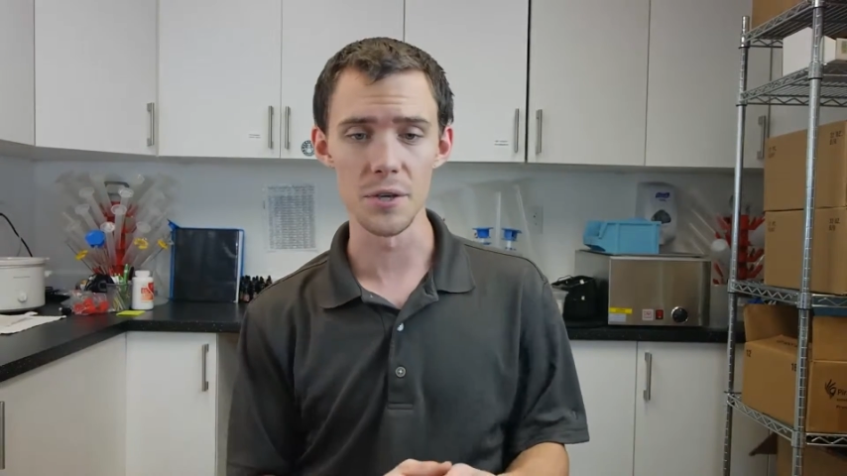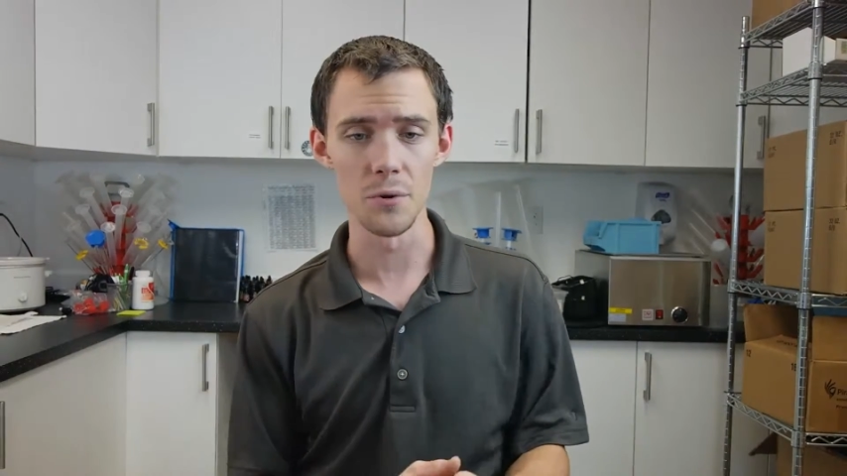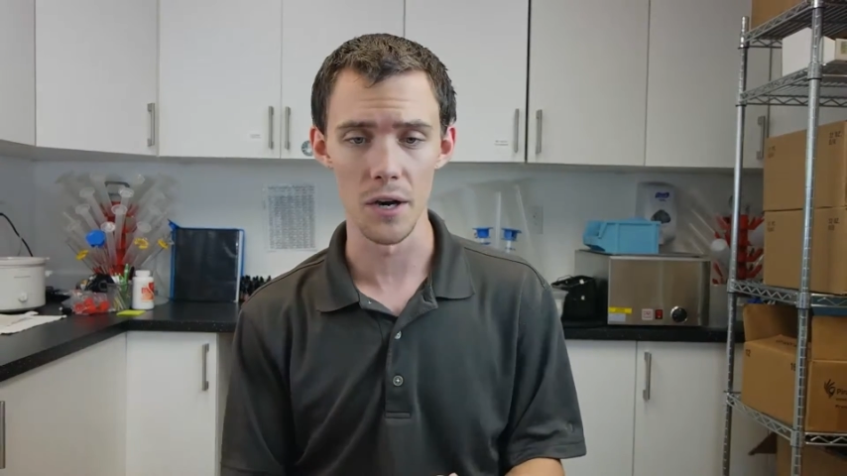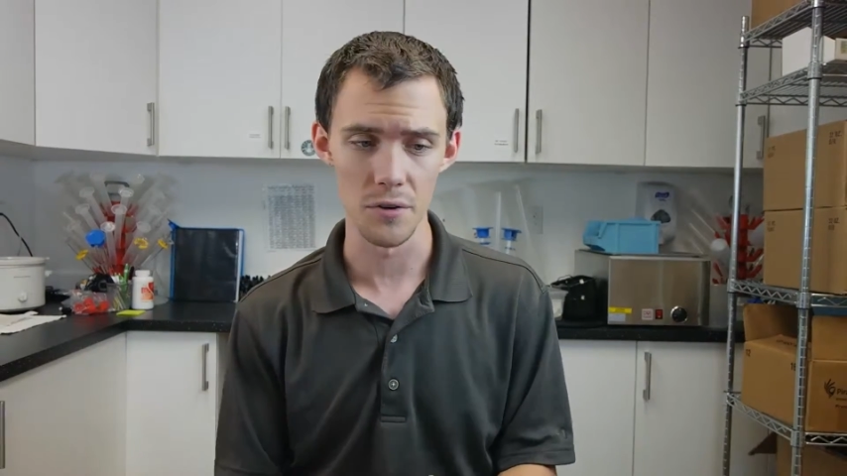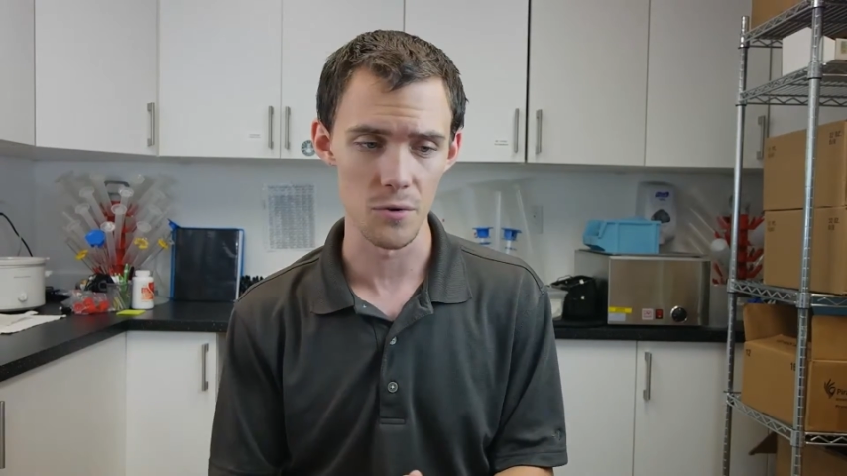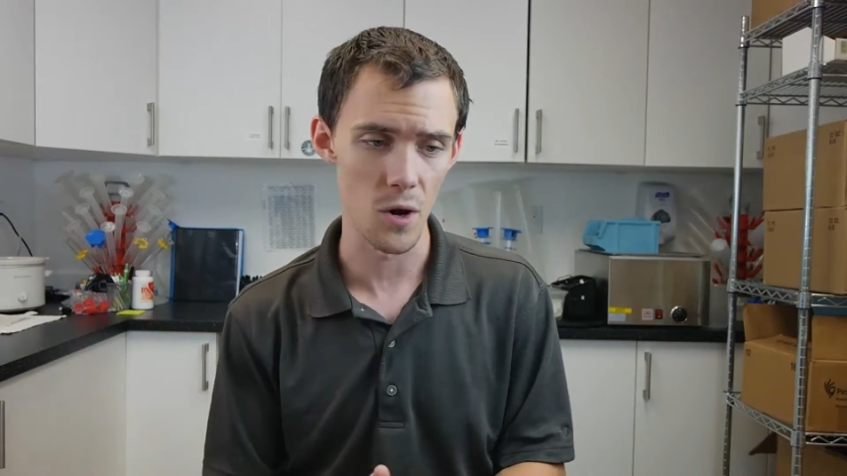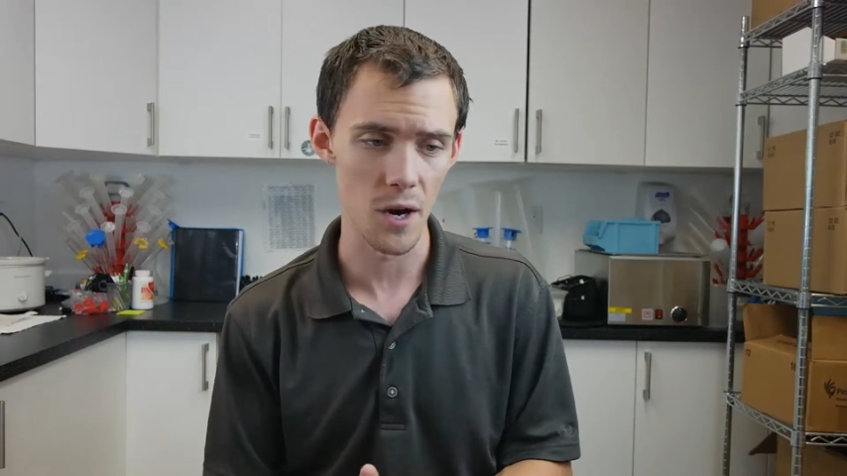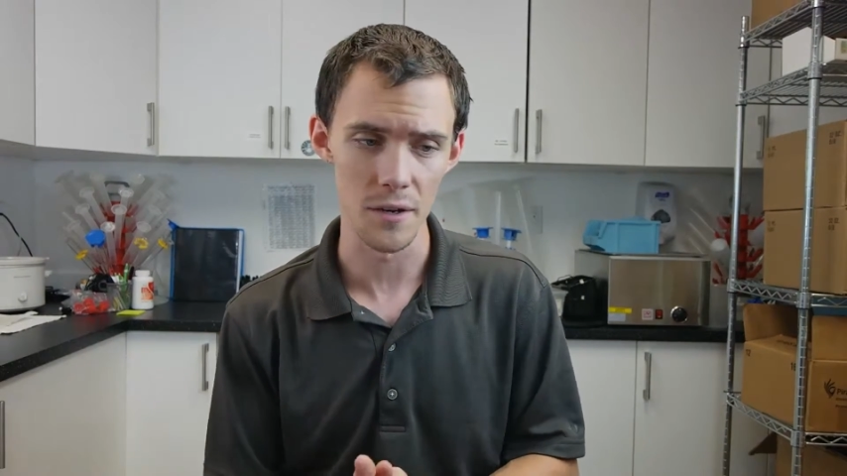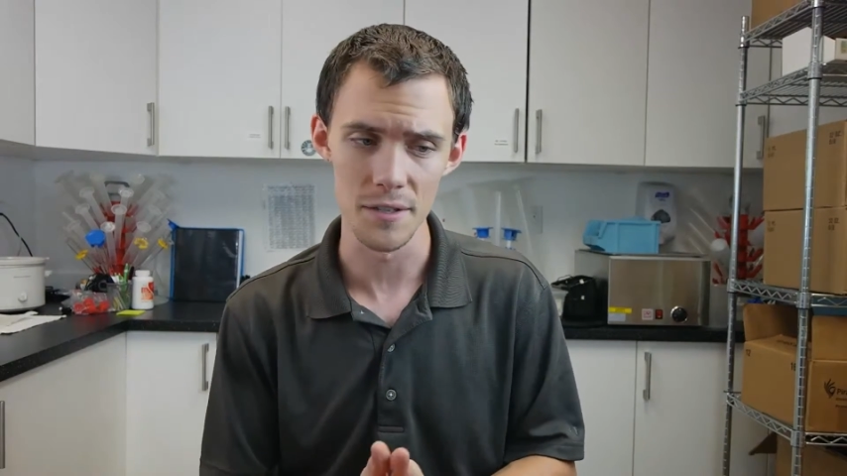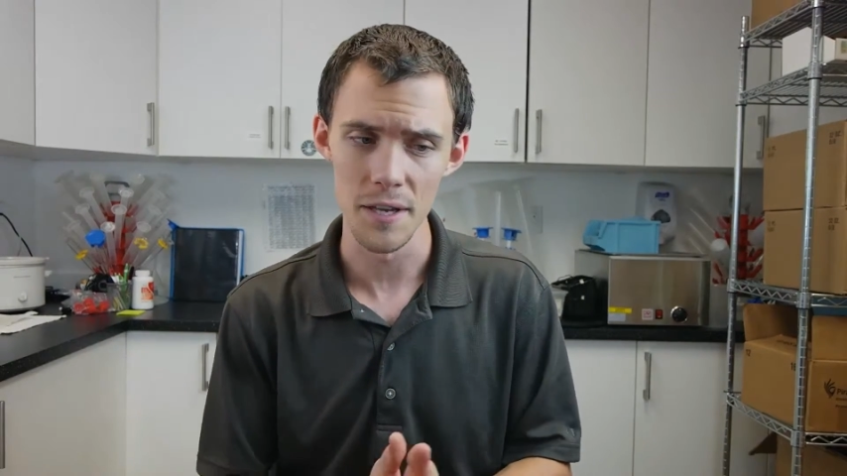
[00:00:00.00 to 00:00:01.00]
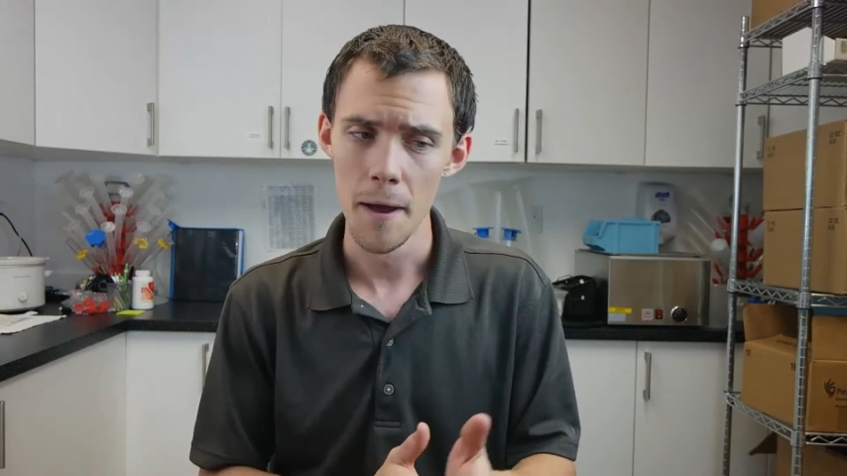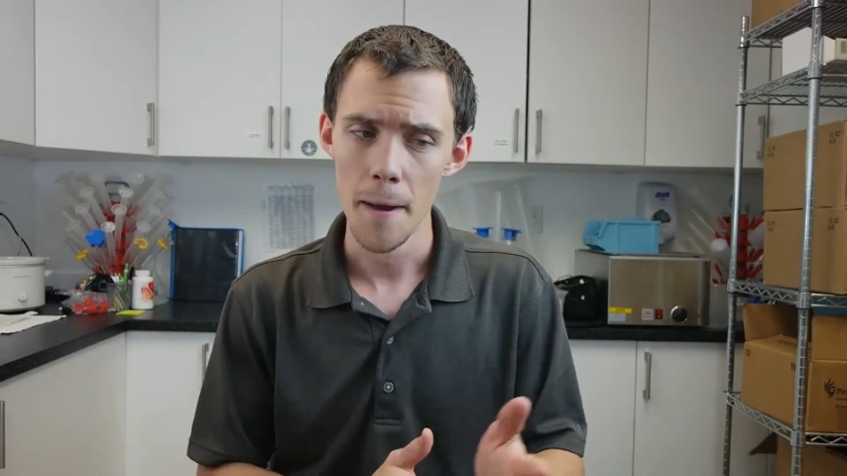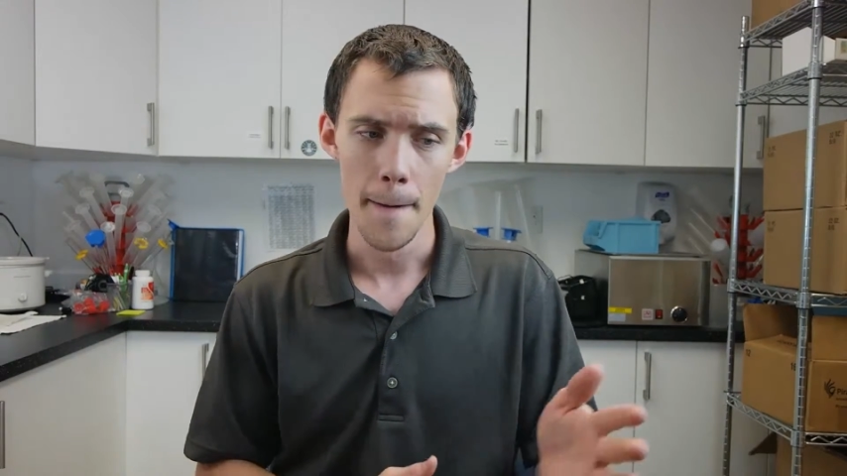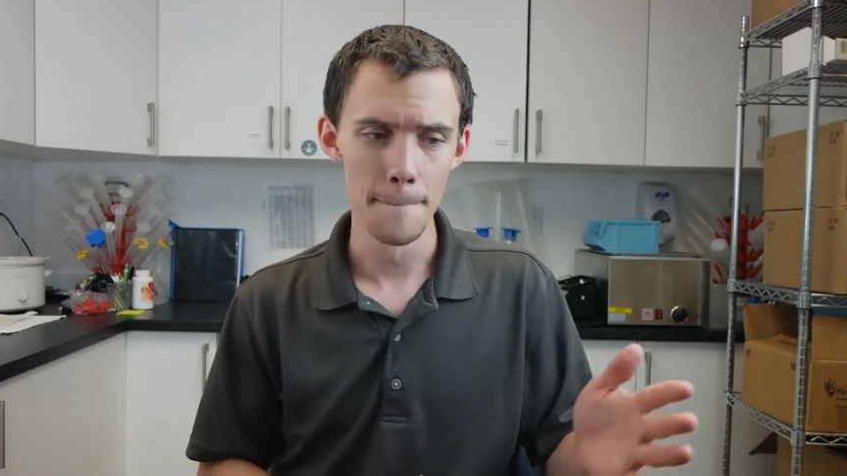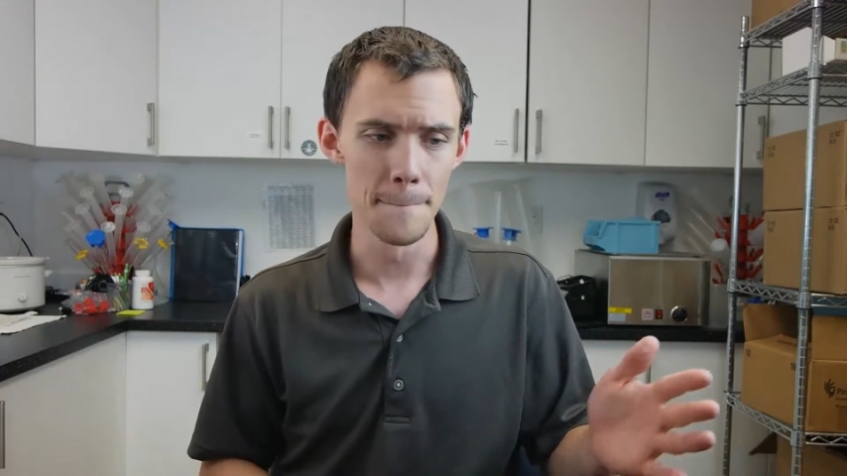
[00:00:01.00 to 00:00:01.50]
200 waters
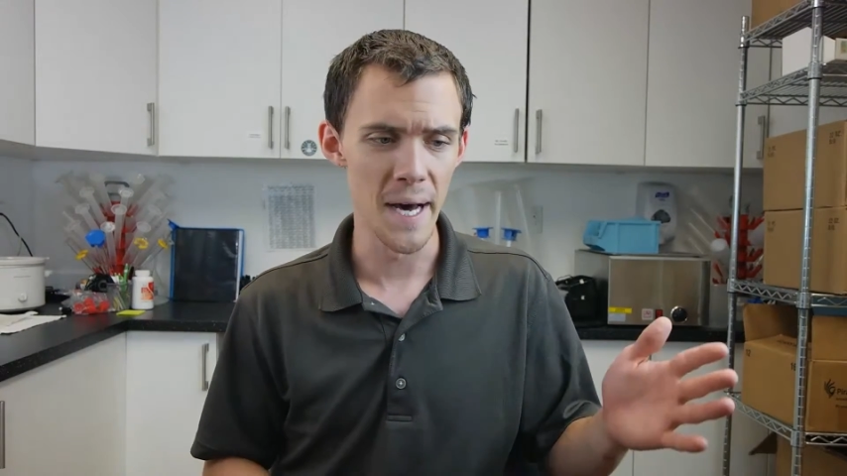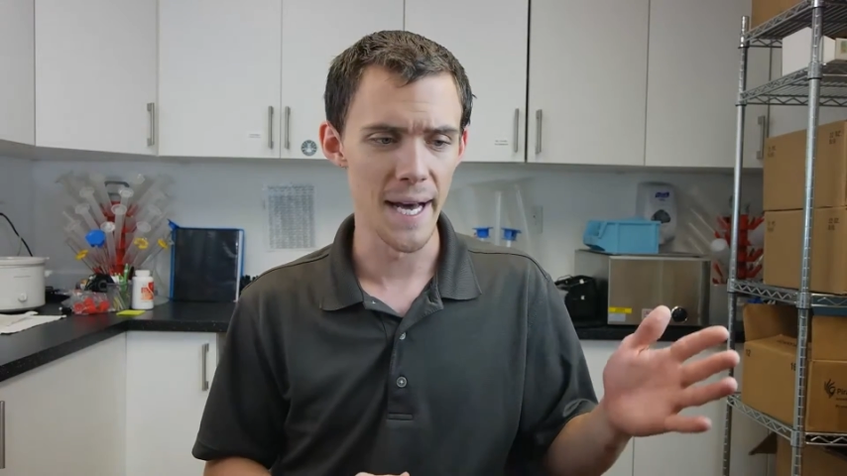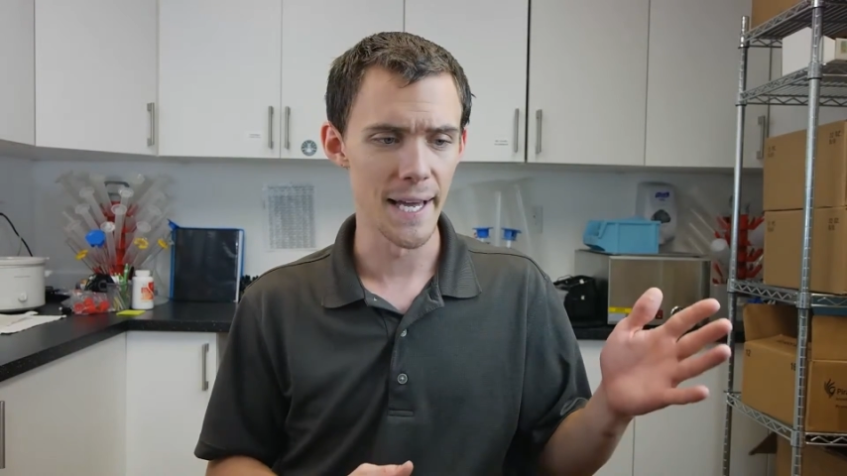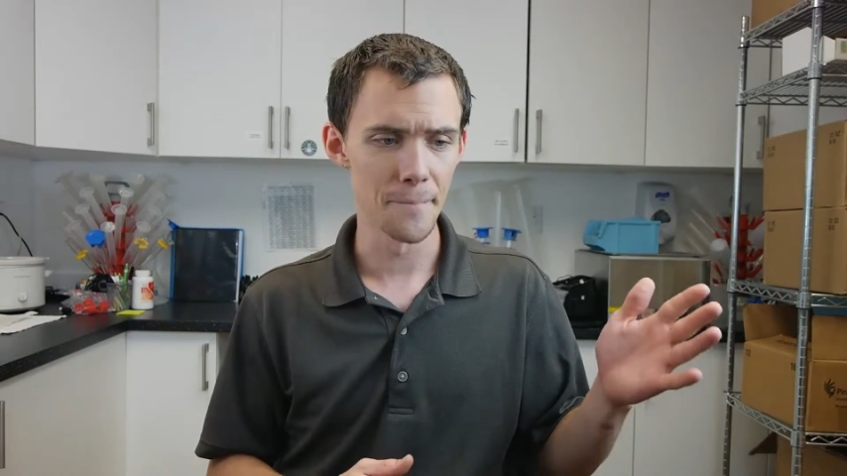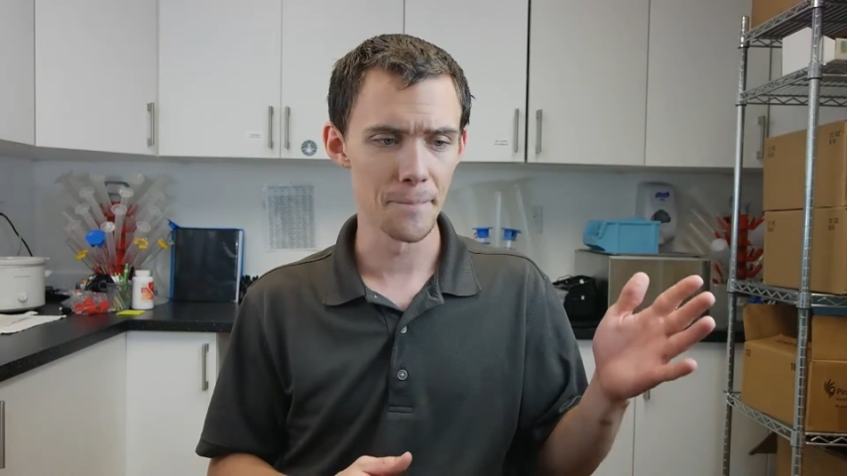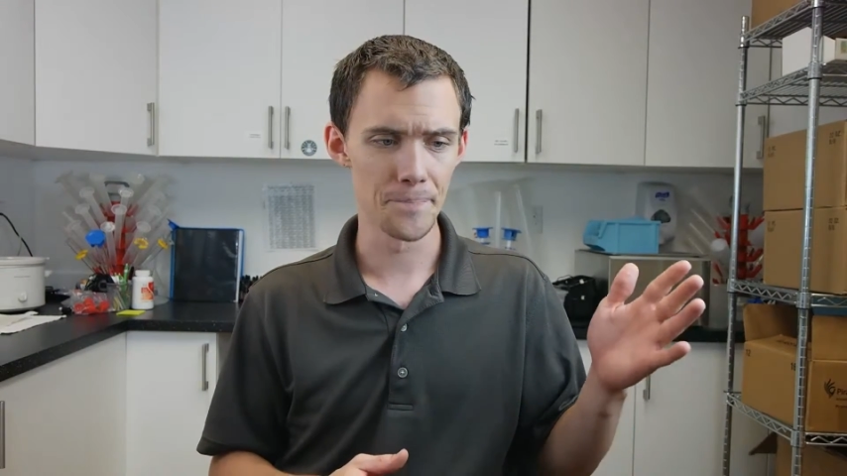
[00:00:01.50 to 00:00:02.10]
but